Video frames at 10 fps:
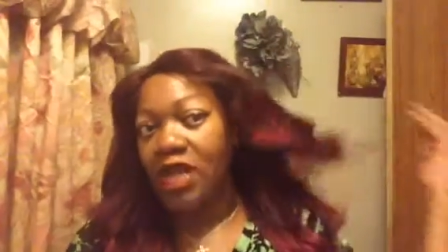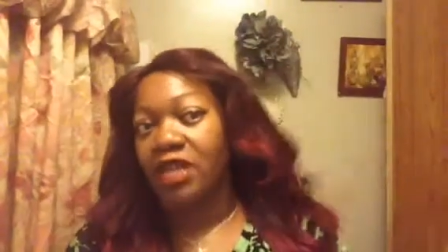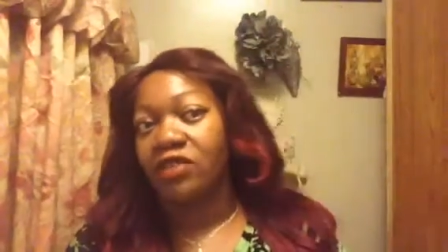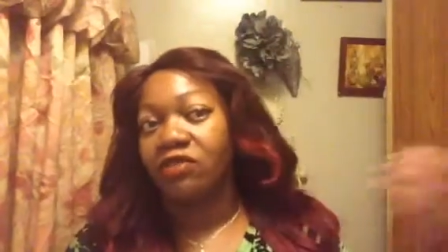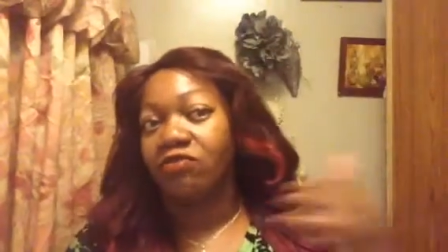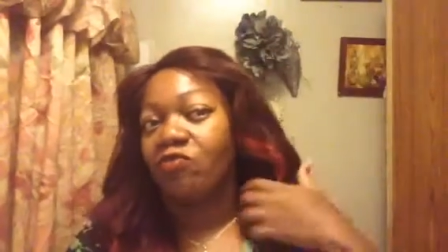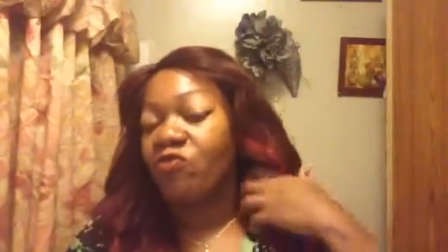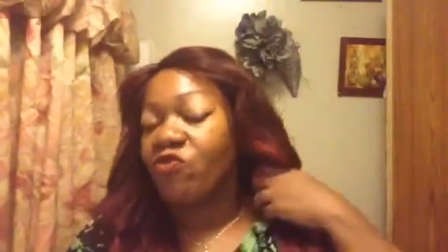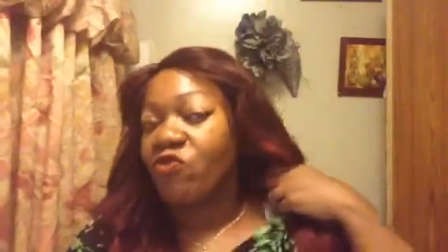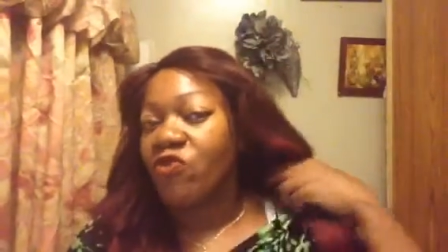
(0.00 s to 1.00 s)
It's
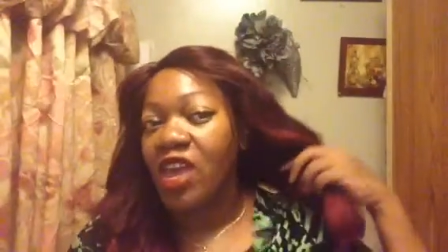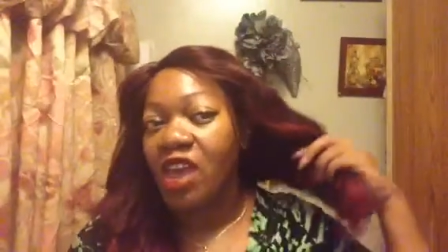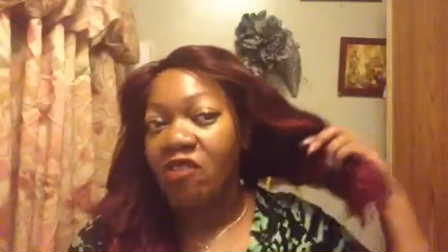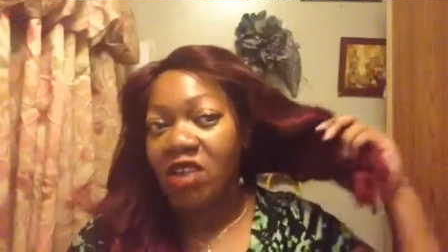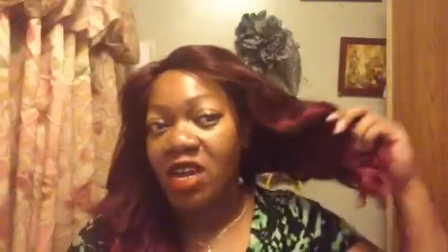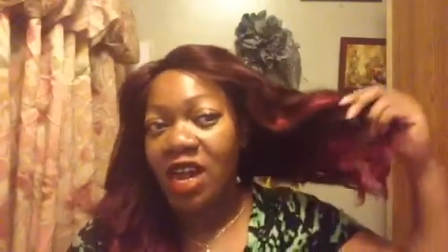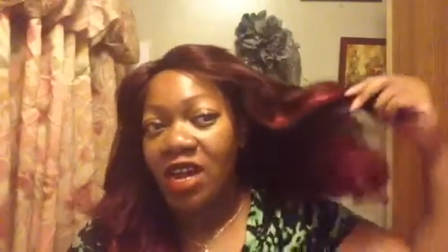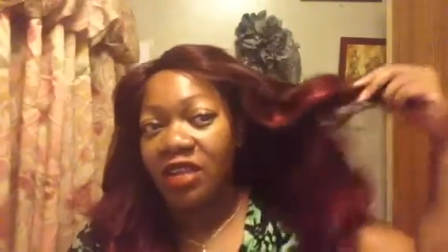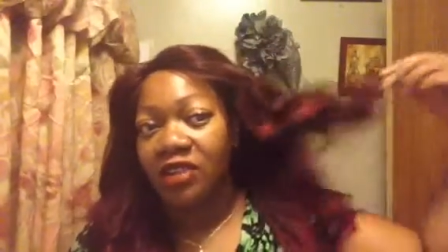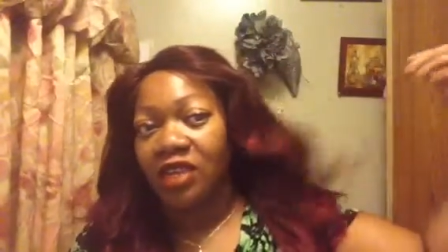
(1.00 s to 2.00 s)
very
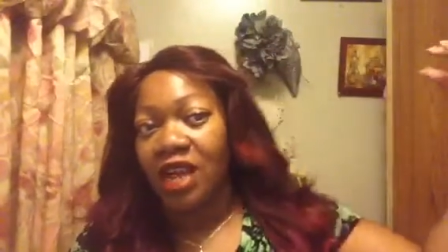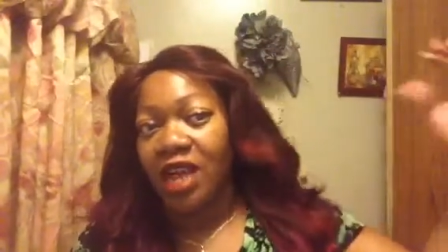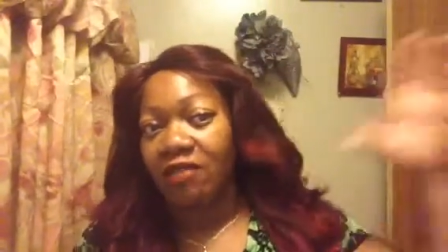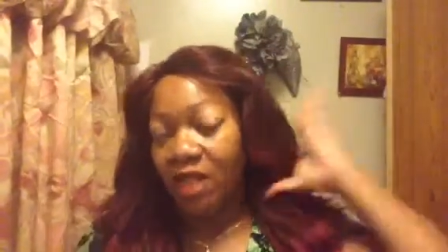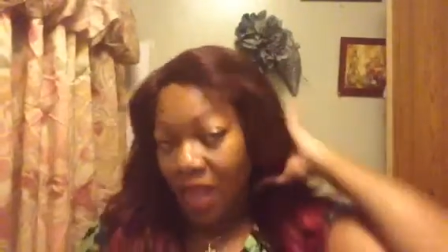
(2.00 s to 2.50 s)
nice, lively.